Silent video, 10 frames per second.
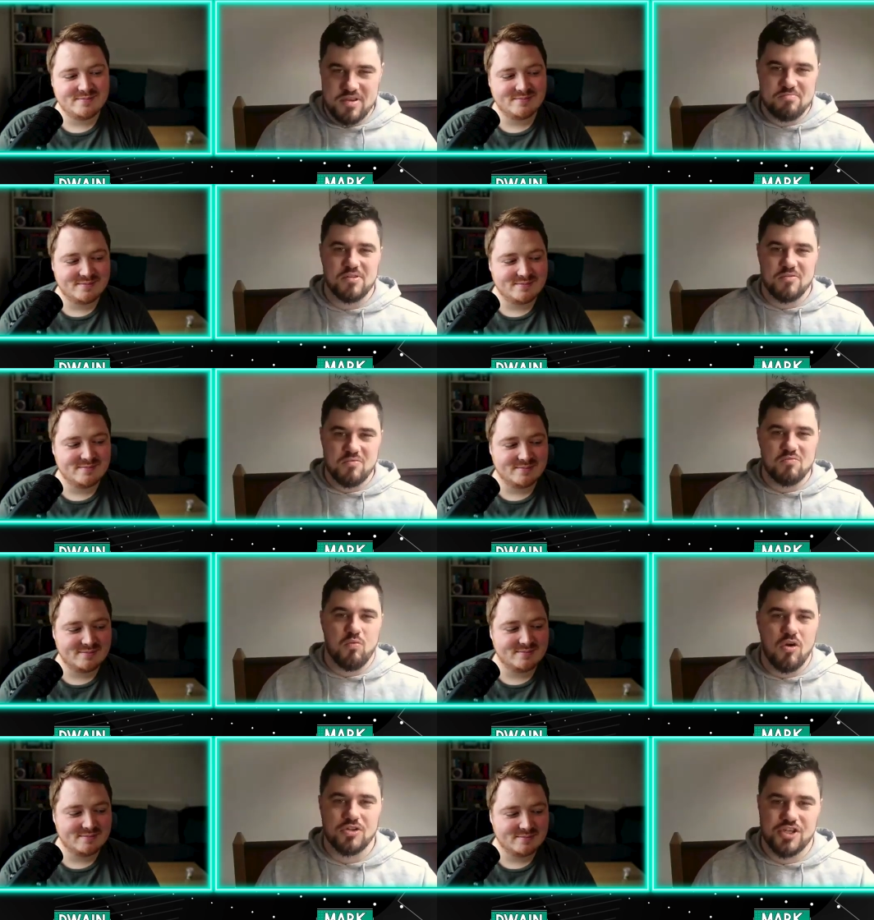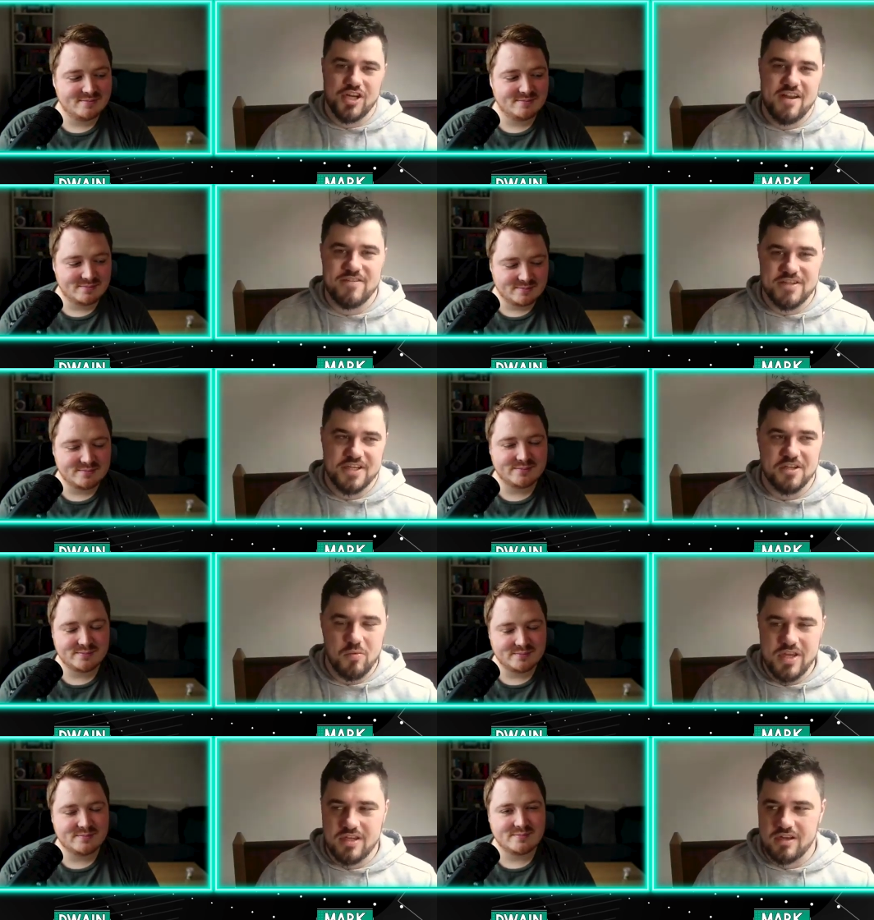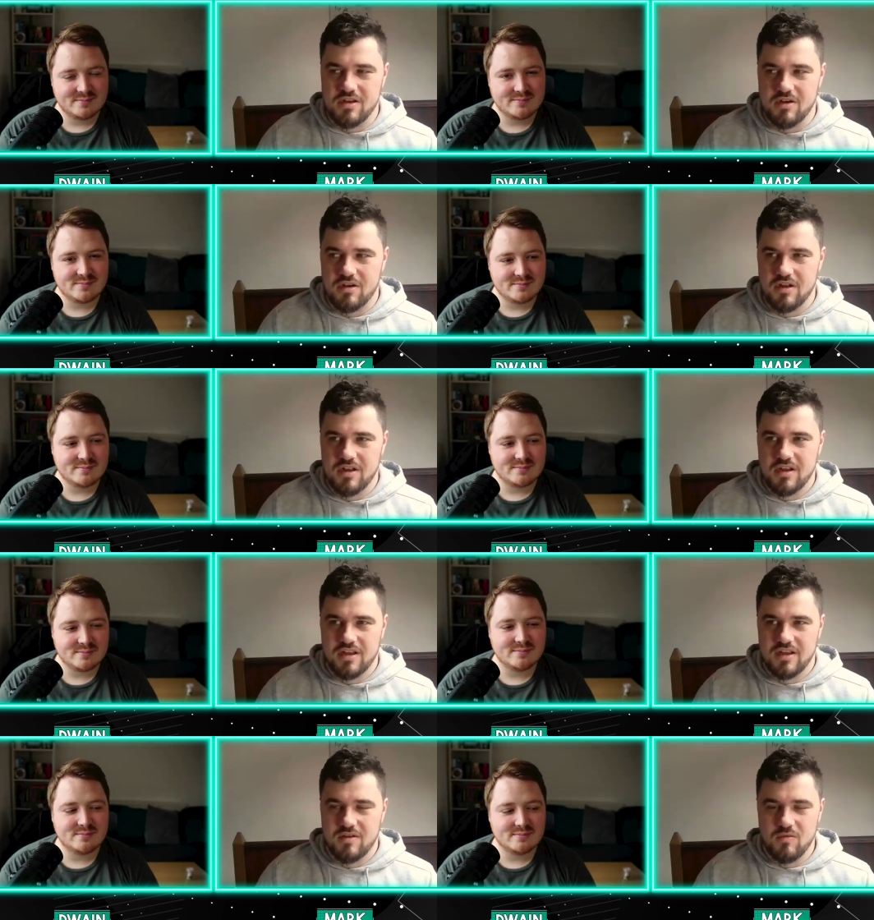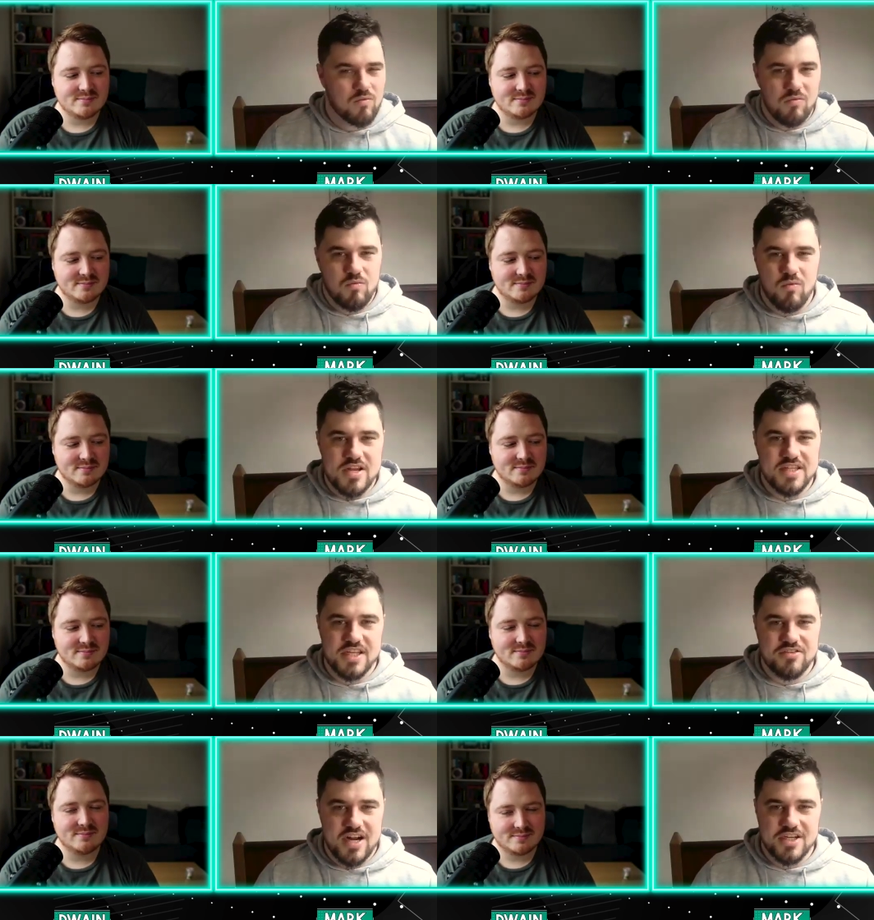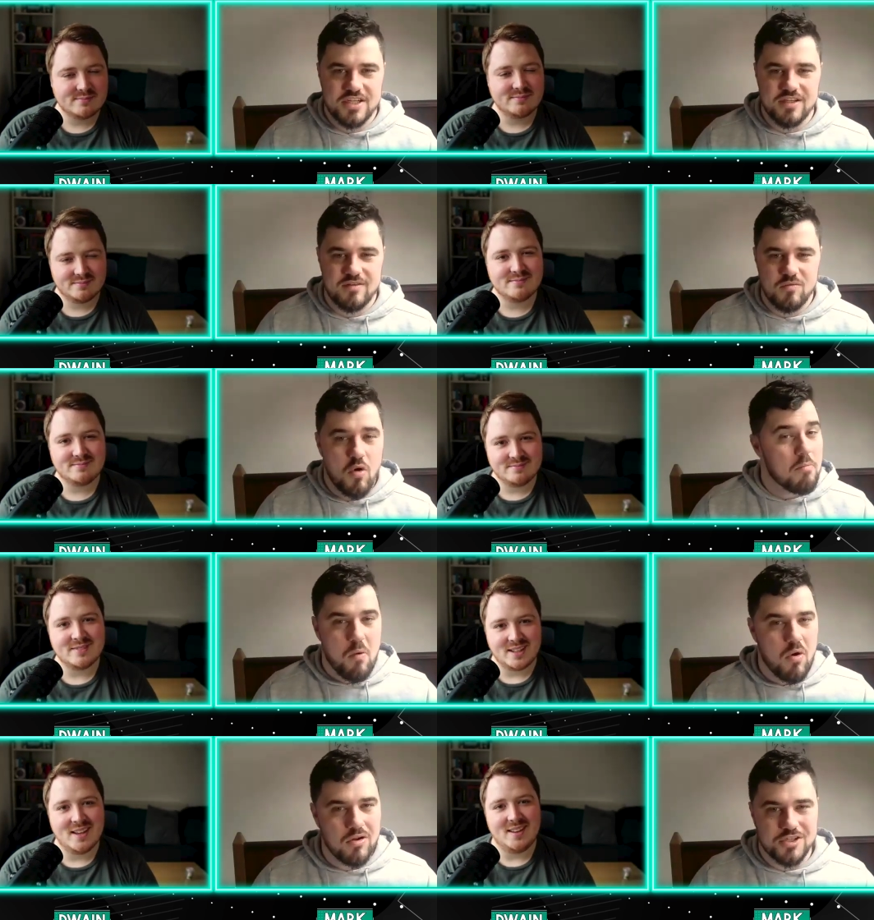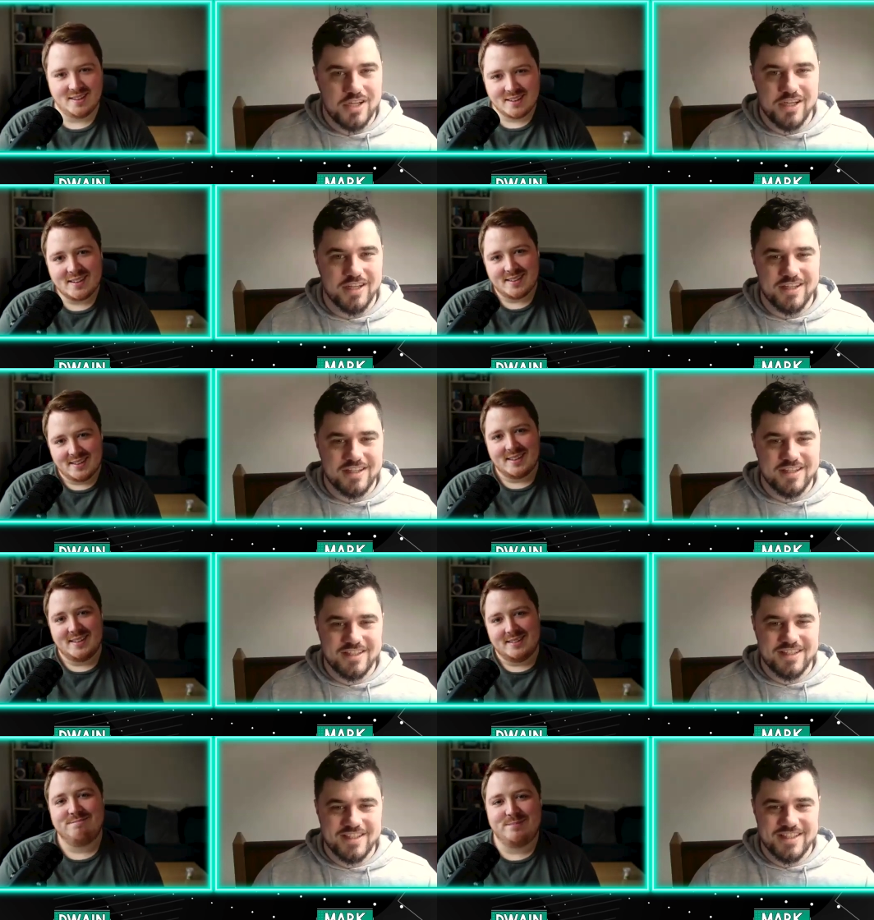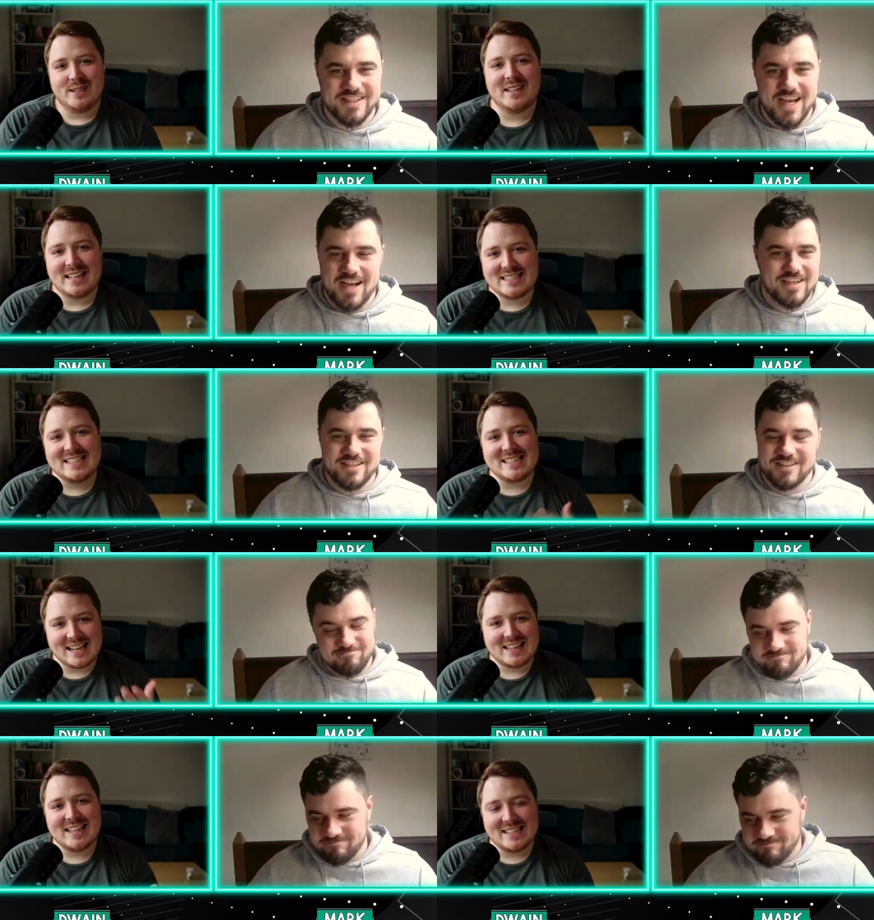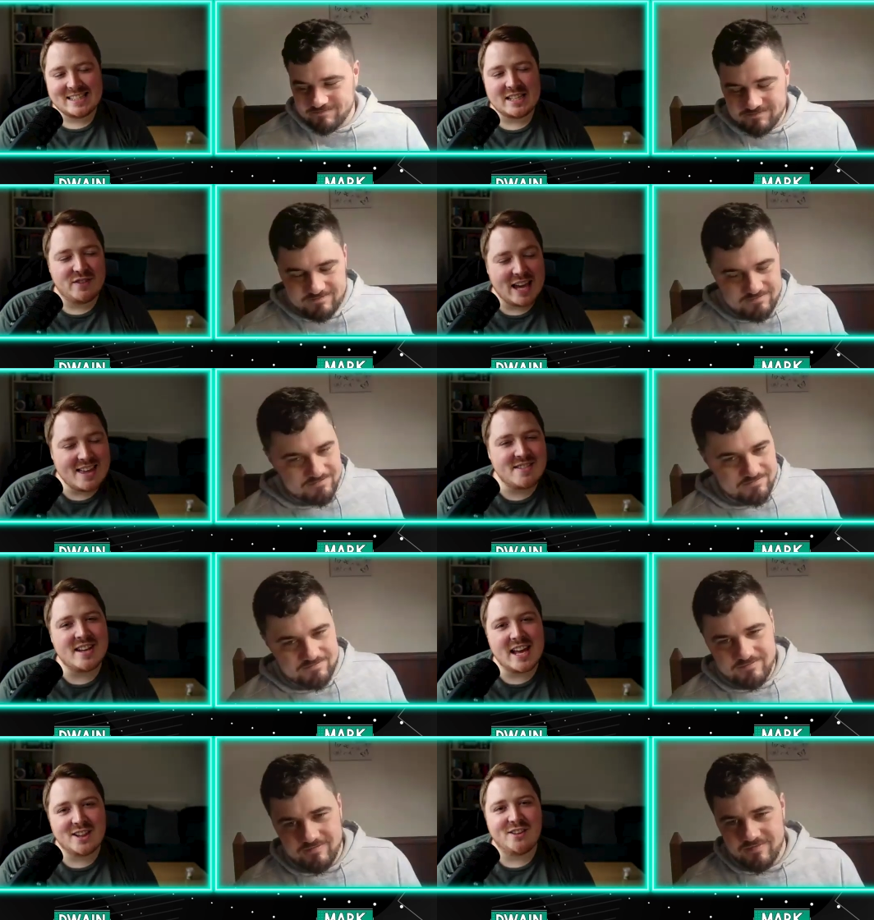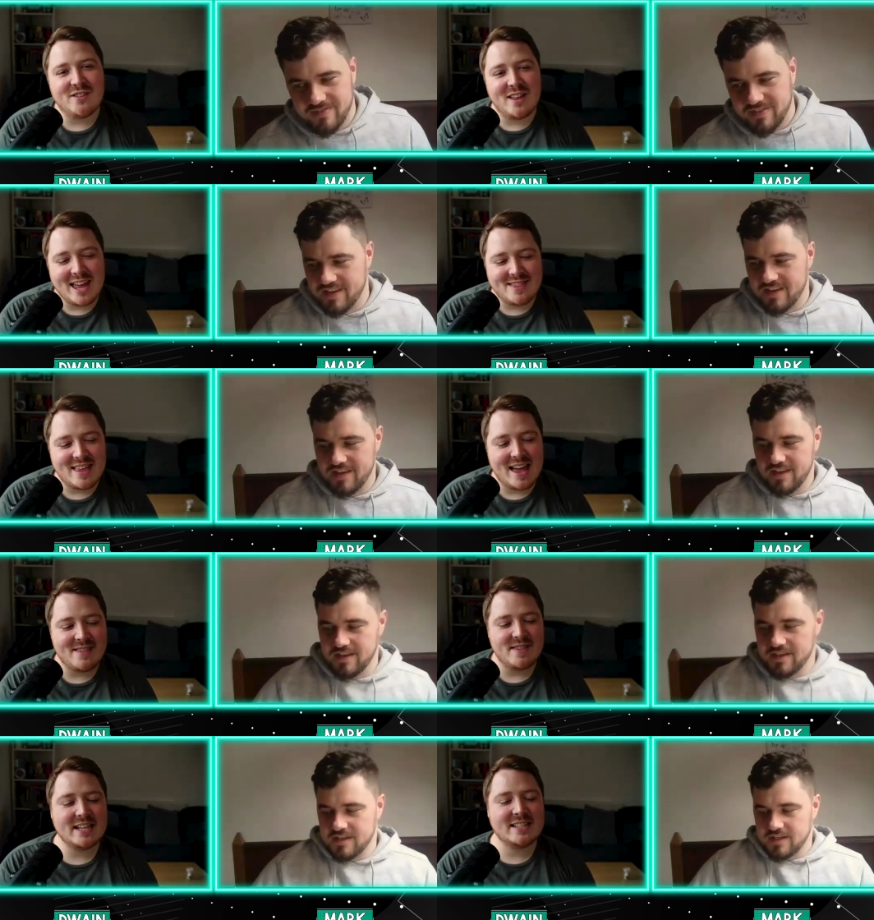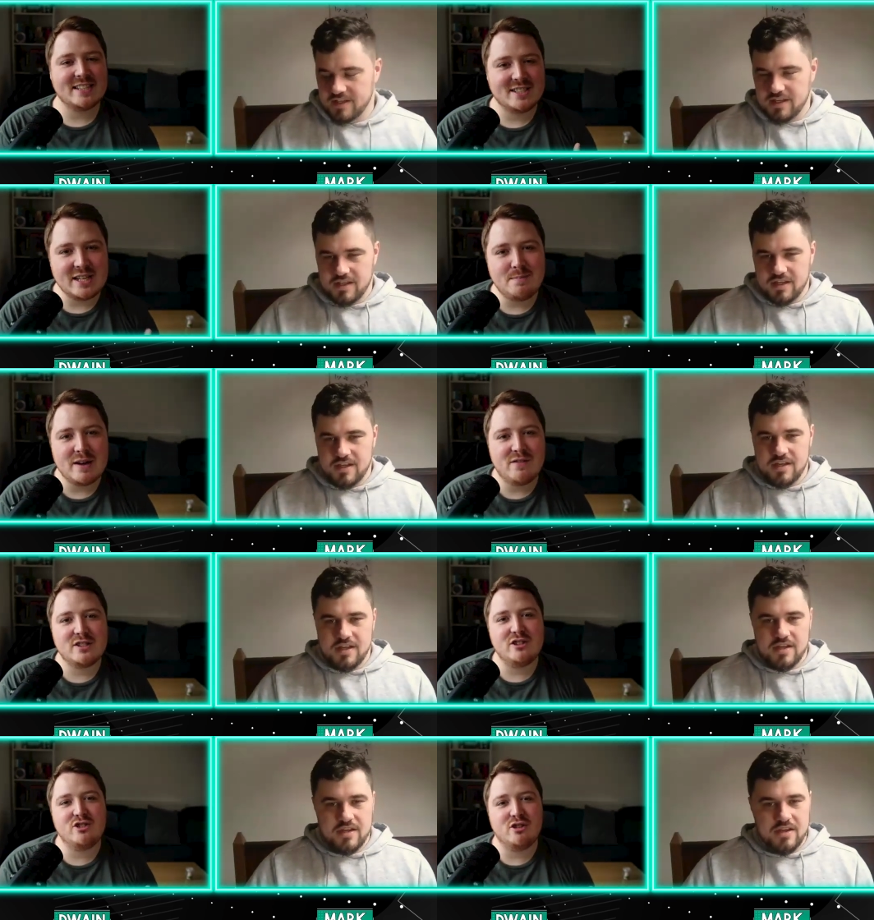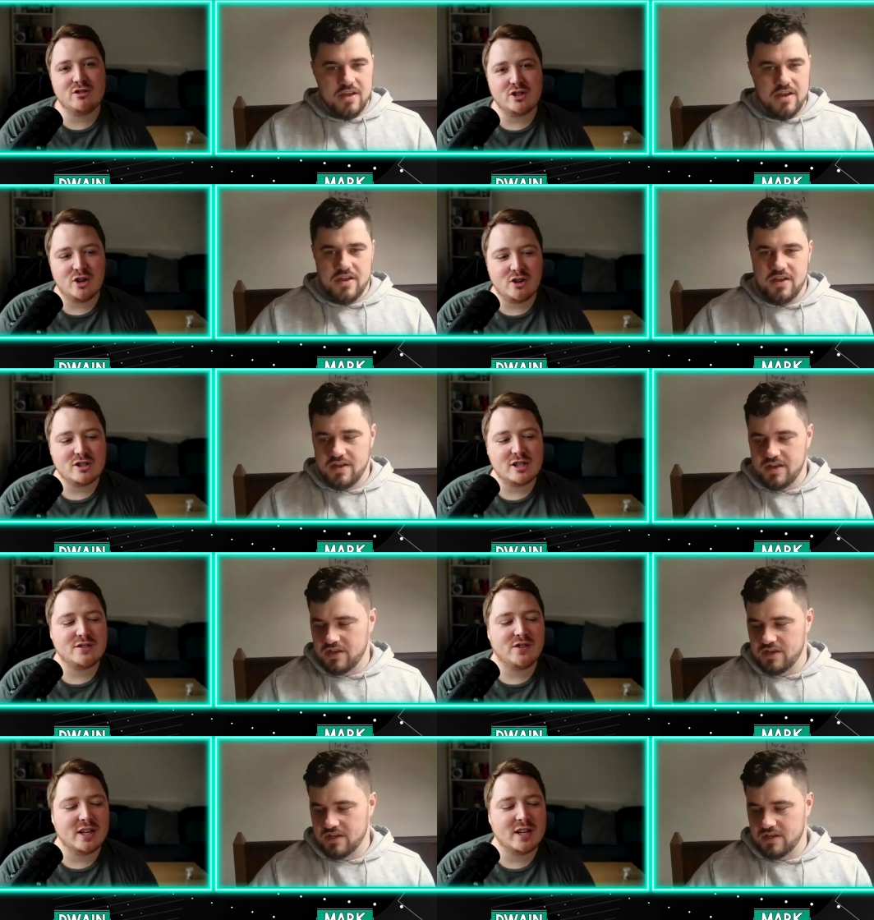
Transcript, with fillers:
Speaker 1: people who would watch it every single week, you'd go, "Where's the attraction? What am I watching here?"
Speaker 2: But that's exactly it, isn't it? You've hit the nail on the head there. This Stipe versus Jon Jones is for the